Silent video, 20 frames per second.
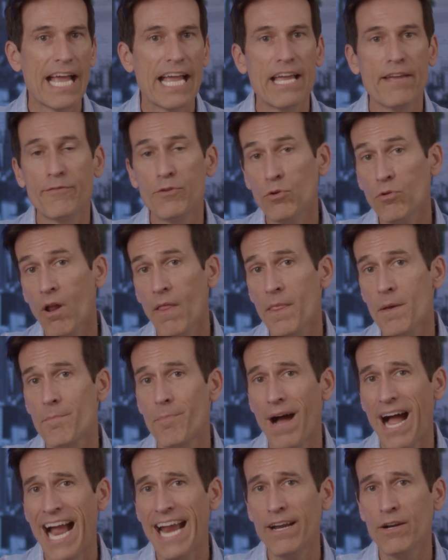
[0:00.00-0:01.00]
If you're on the
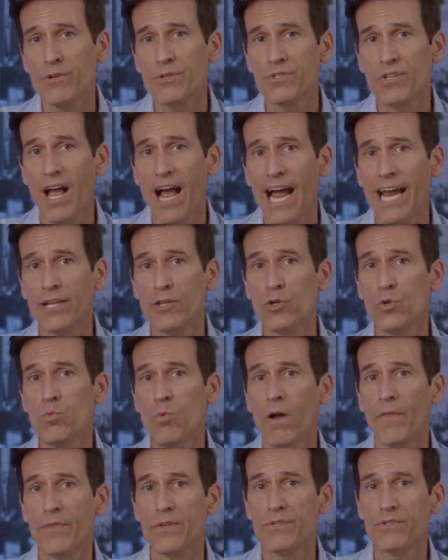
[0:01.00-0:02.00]
buyer side, you
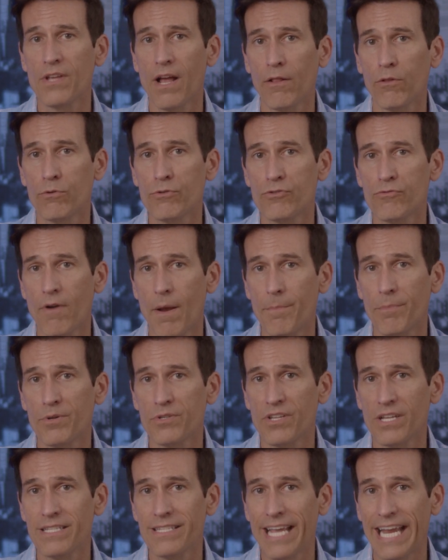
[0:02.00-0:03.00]
want the seller's
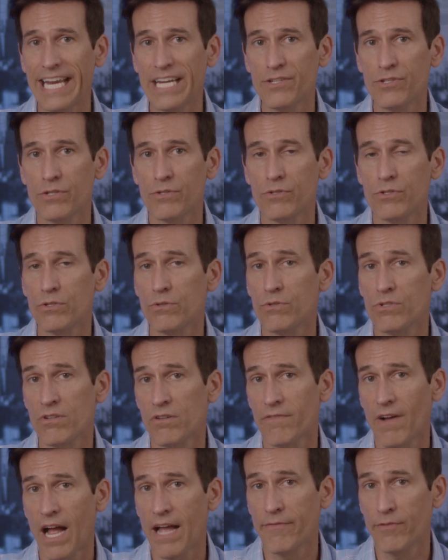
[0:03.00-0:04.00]
representations to
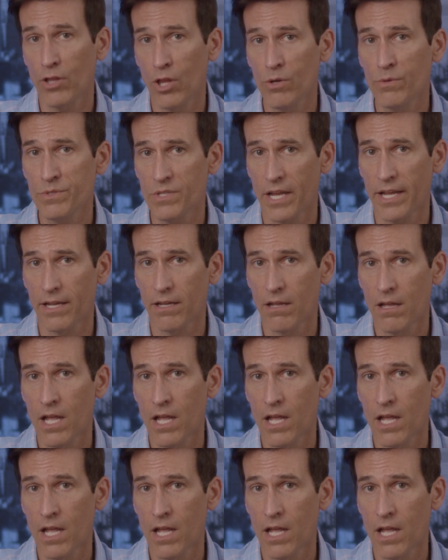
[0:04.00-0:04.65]
survive closing.